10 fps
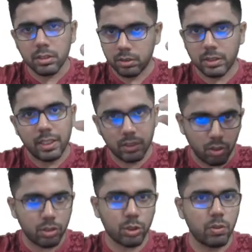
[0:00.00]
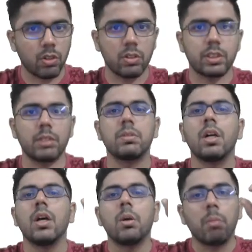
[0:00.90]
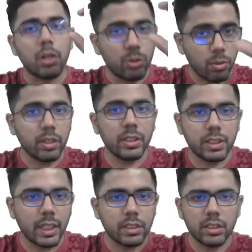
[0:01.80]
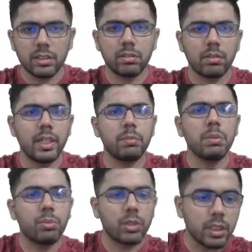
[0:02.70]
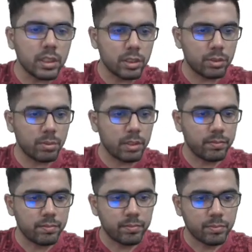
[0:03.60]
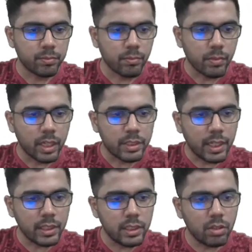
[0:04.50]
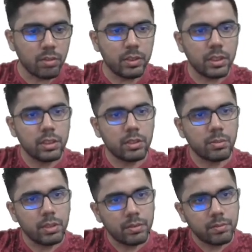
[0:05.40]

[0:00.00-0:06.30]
That is also a concept. But to understand this, let me put it in this way. Try and think of it in this way.